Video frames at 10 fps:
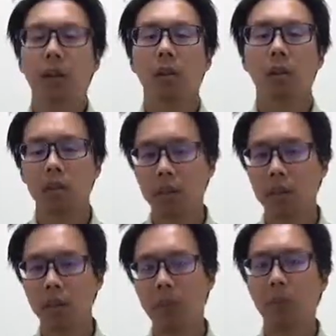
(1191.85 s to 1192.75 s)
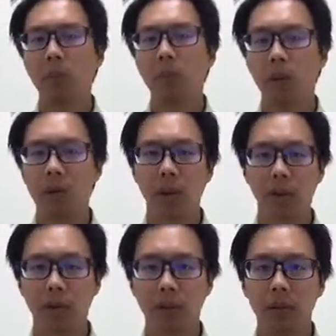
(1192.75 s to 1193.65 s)
Look for something more
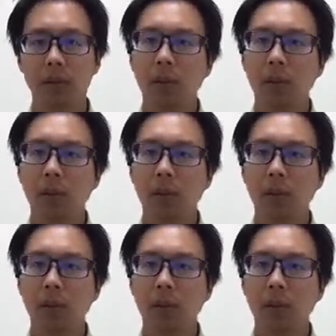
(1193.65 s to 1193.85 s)
milder,